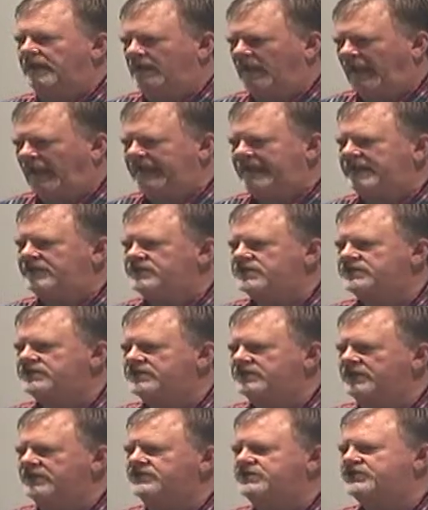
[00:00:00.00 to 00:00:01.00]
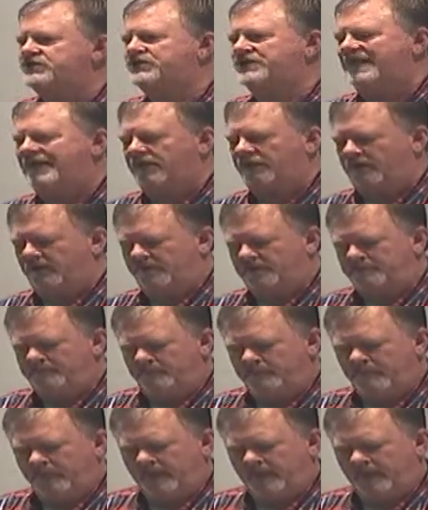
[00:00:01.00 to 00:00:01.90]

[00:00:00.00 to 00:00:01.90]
at least consider